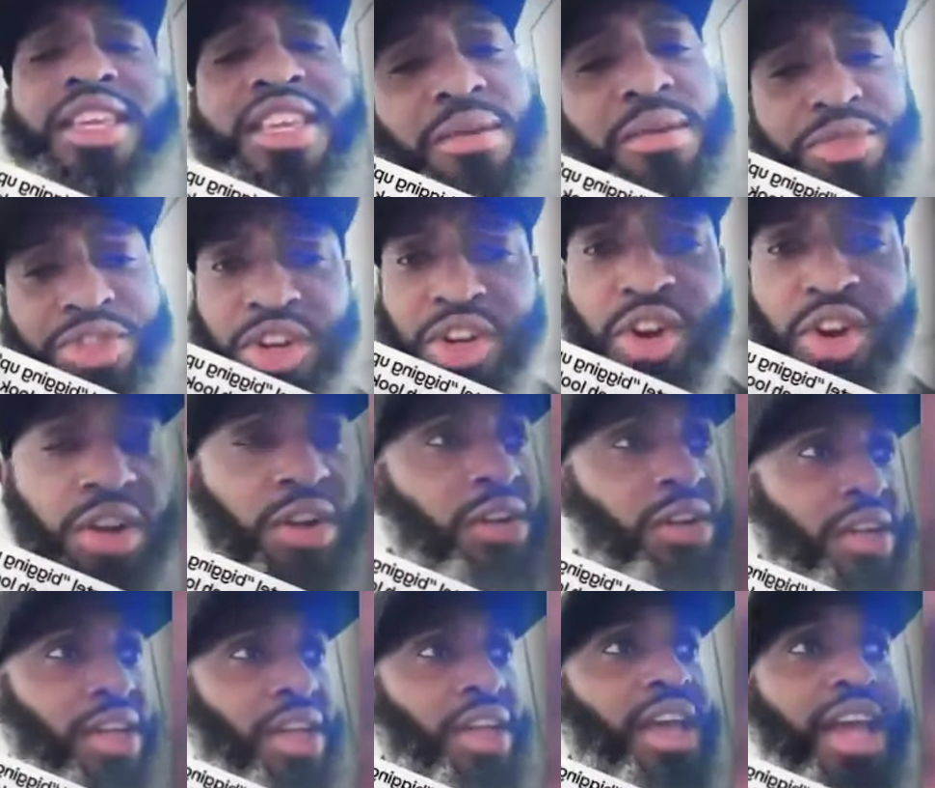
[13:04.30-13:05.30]
game shut
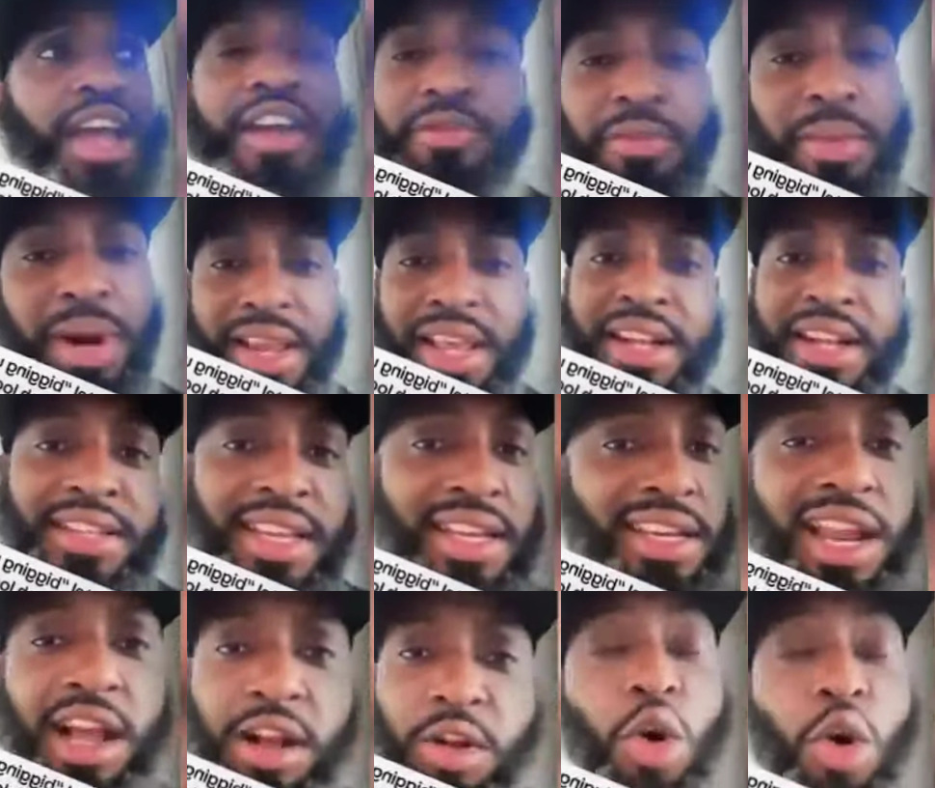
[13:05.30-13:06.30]
down. Everybody has
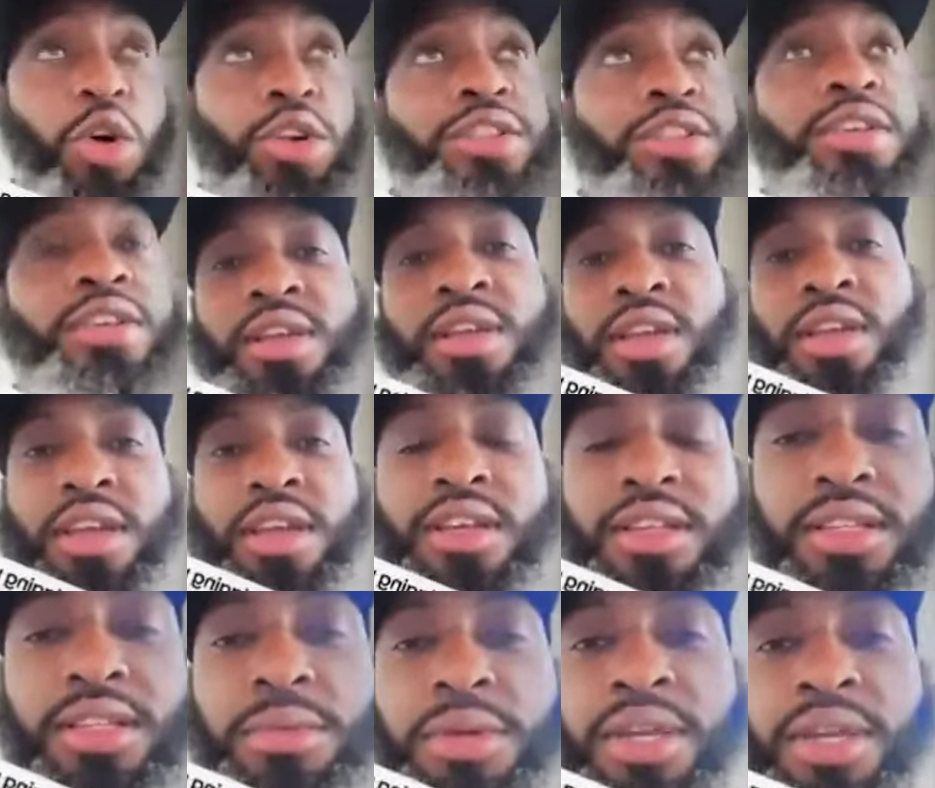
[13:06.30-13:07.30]
get locked out.
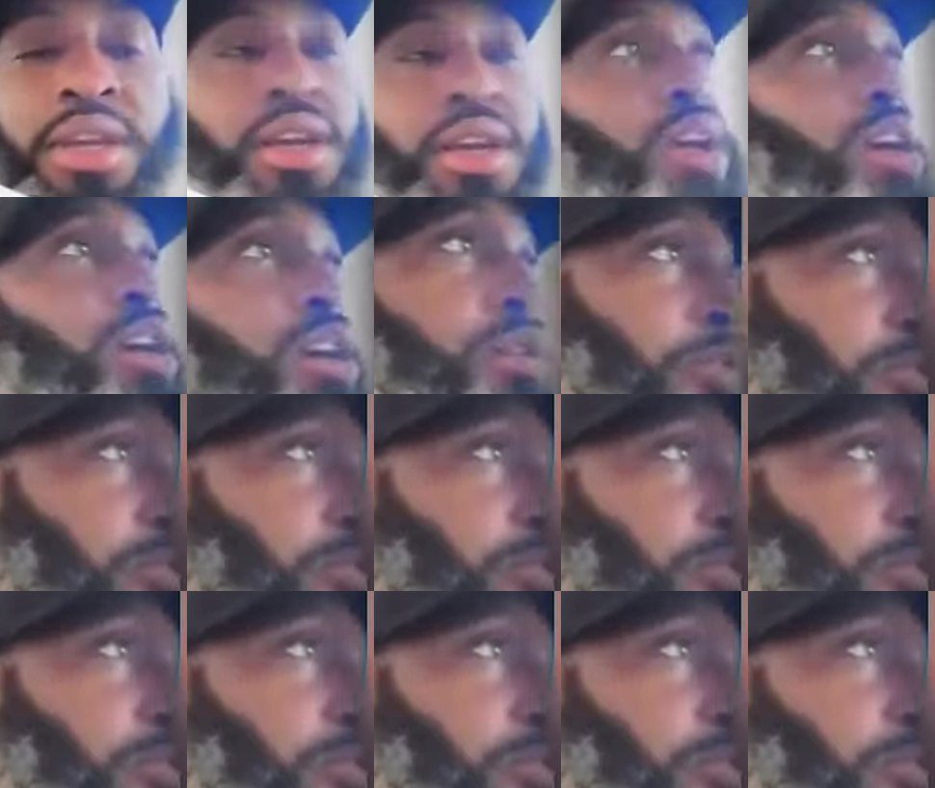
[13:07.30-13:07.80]
You see me? The